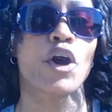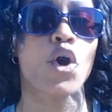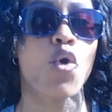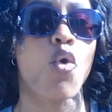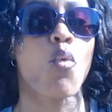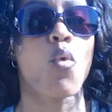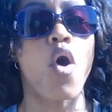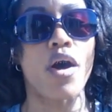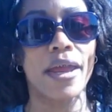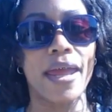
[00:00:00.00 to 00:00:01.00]
go
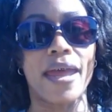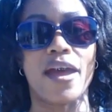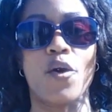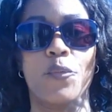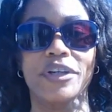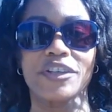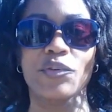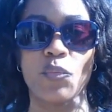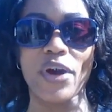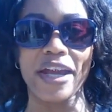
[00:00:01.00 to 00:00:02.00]
walking with some